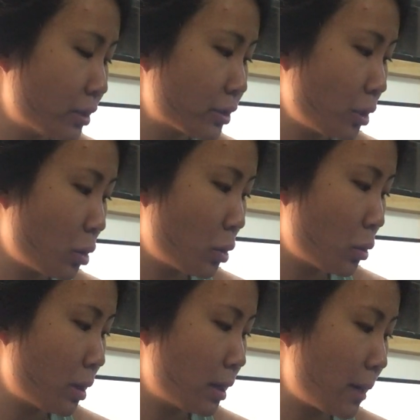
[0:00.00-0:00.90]

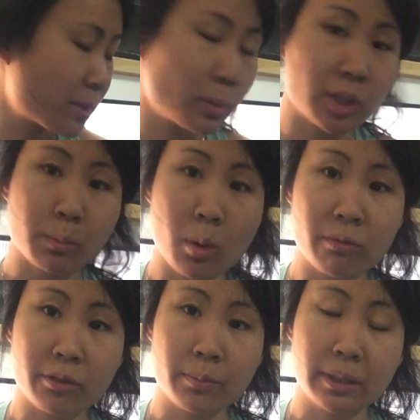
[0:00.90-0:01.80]
So I'm switching him
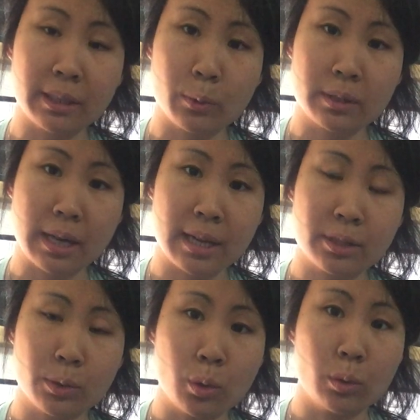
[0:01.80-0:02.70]
over from the liquid
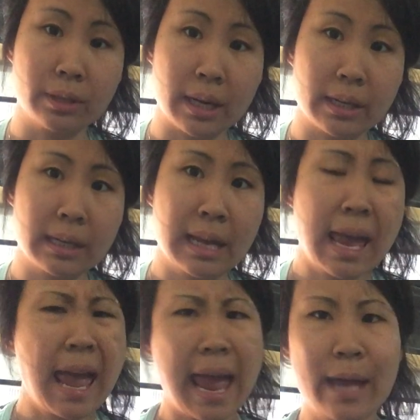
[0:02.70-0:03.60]
diet to a whole diet,
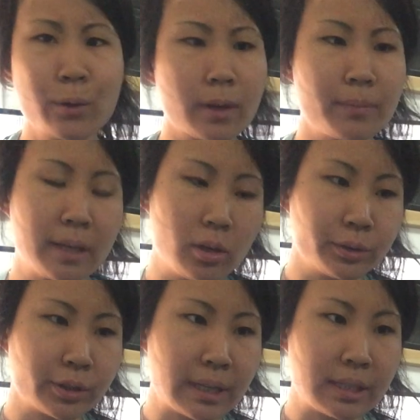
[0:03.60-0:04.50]
and or I might
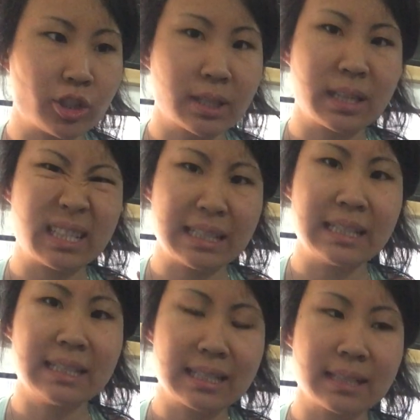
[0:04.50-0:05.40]
alternate just because he
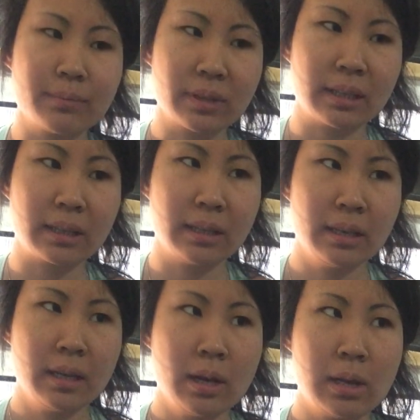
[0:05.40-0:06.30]
needs something
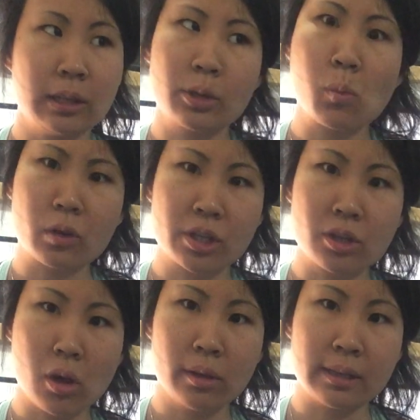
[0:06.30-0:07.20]
a little more
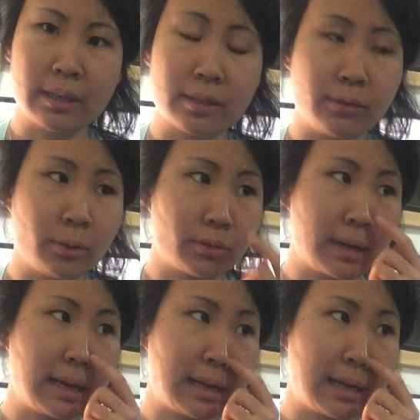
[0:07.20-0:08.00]
solid in his food, right?